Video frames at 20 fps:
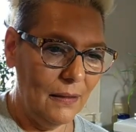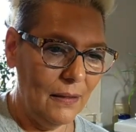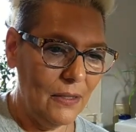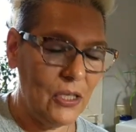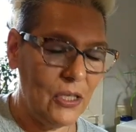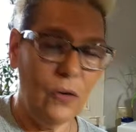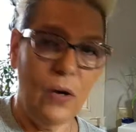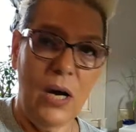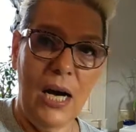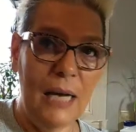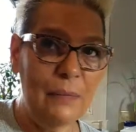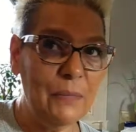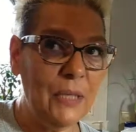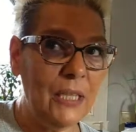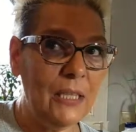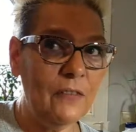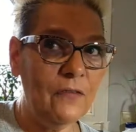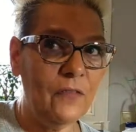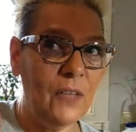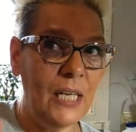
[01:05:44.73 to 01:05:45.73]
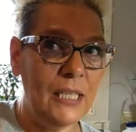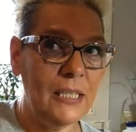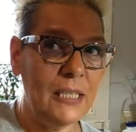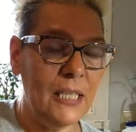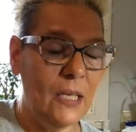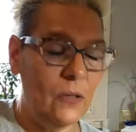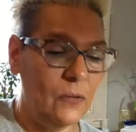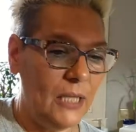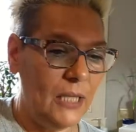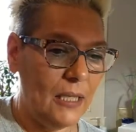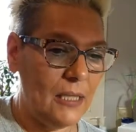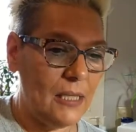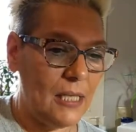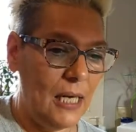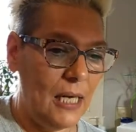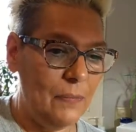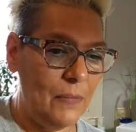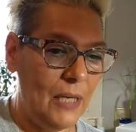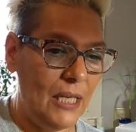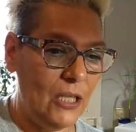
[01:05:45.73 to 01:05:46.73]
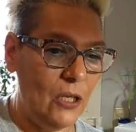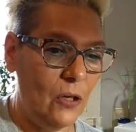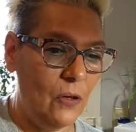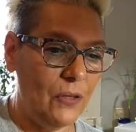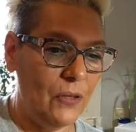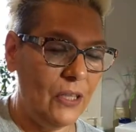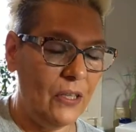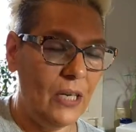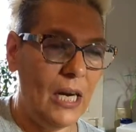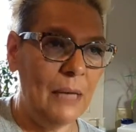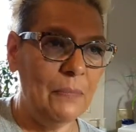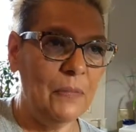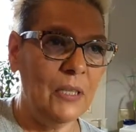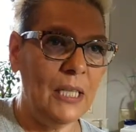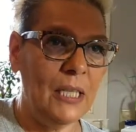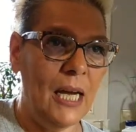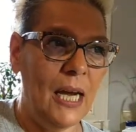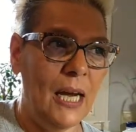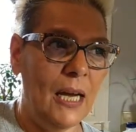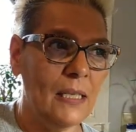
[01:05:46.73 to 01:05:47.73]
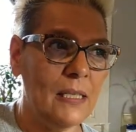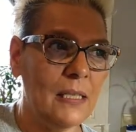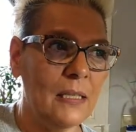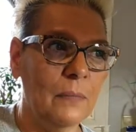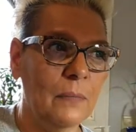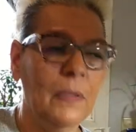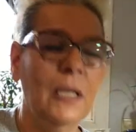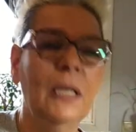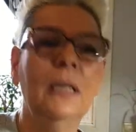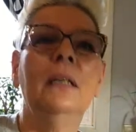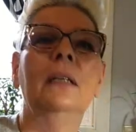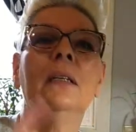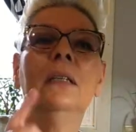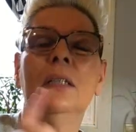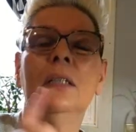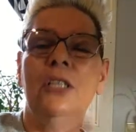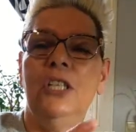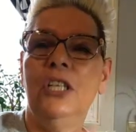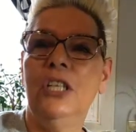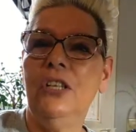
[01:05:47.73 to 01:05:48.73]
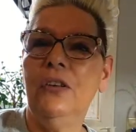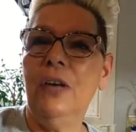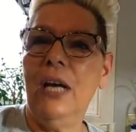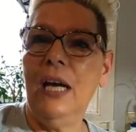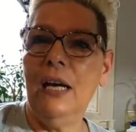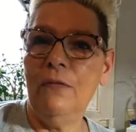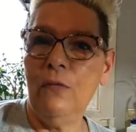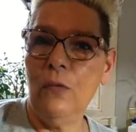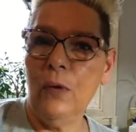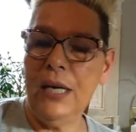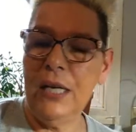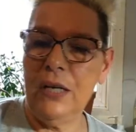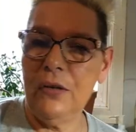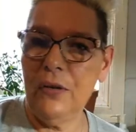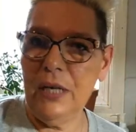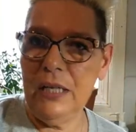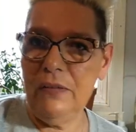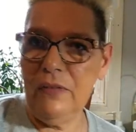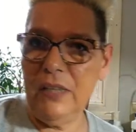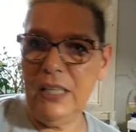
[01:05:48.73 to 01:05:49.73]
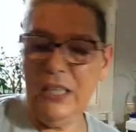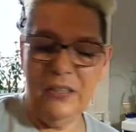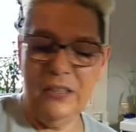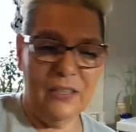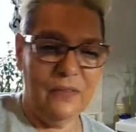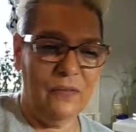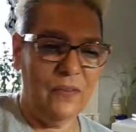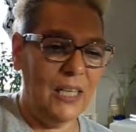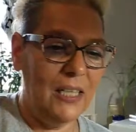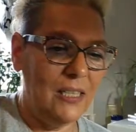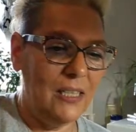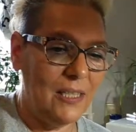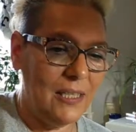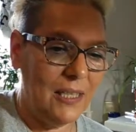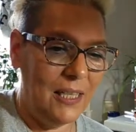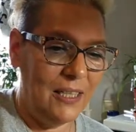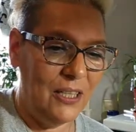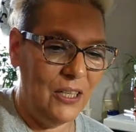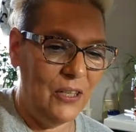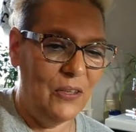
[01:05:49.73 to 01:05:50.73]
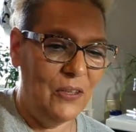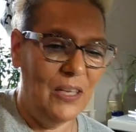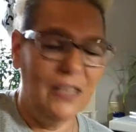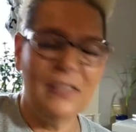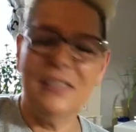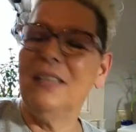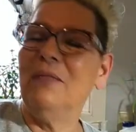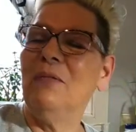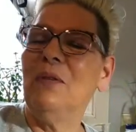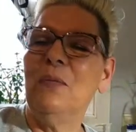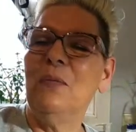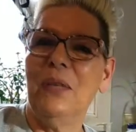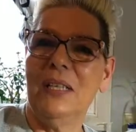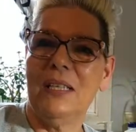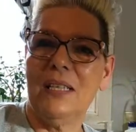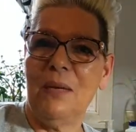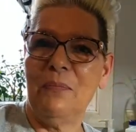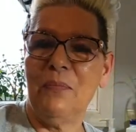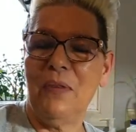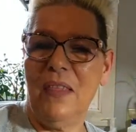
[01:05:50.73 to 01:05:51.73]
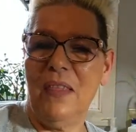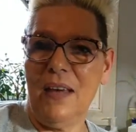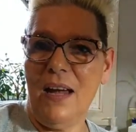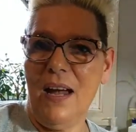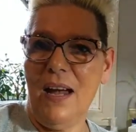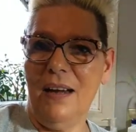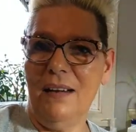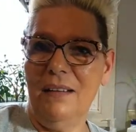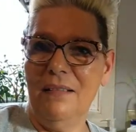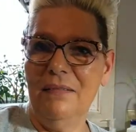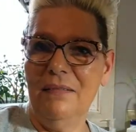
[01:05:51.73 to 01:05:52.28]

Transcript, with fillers: So I'm going to find out. Next time I go there, I'm going to ask them, do you have white gravy here? And if they say no, I'll say, well, what's up with that?